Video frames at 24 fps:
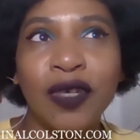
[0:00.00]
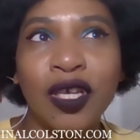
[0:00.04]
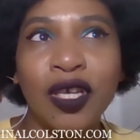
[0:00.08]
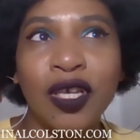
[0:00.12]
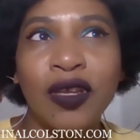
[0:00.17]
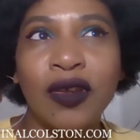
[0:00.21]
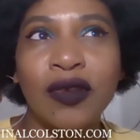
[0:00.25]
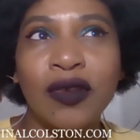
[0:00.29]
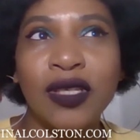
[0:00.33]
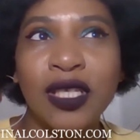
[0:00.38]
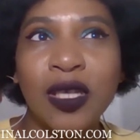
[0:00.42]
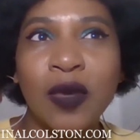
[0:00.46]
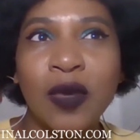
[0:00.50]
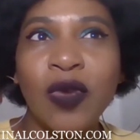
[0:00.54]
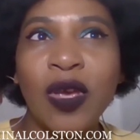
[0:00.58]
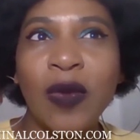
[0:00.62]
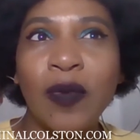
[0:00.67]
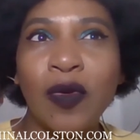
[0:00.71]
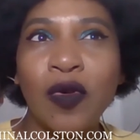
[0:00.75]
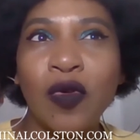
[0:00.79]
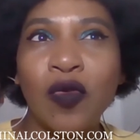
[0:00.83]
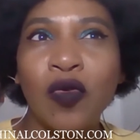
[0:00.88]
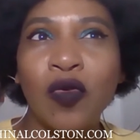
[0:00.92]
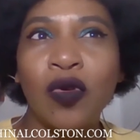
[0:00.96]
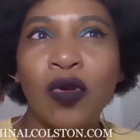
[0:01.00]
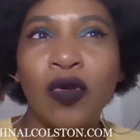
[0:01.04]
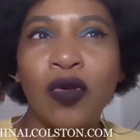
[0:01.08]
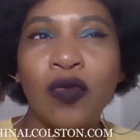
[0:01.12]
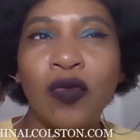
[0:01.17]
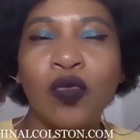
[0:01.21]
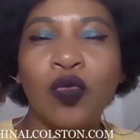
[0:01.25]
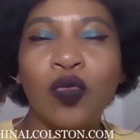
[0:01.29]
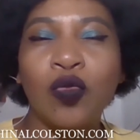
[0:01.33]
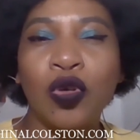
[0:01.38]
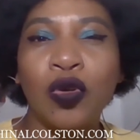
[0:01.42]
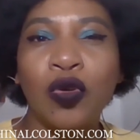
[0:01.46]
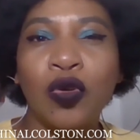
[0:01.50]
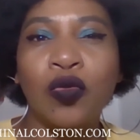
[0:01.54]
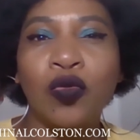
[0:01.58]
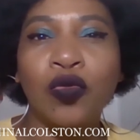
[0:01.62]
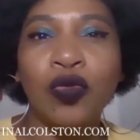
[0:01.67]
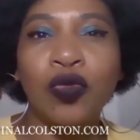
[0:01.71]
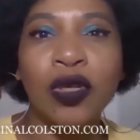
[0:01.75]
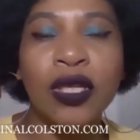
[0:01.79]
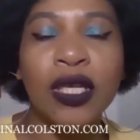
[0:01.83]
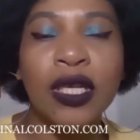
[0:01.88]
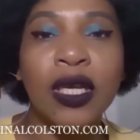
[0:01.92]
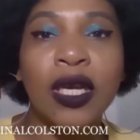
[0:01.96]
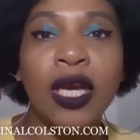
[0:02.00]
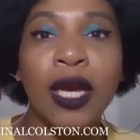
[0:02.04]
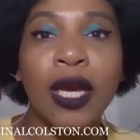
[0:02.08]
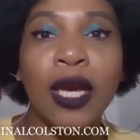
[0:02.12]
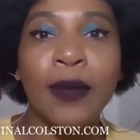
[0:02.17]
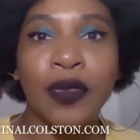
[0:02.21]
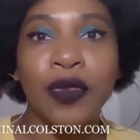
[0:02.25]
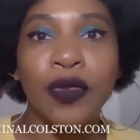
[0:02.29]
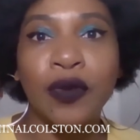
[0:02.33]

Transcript: You know, some people will really come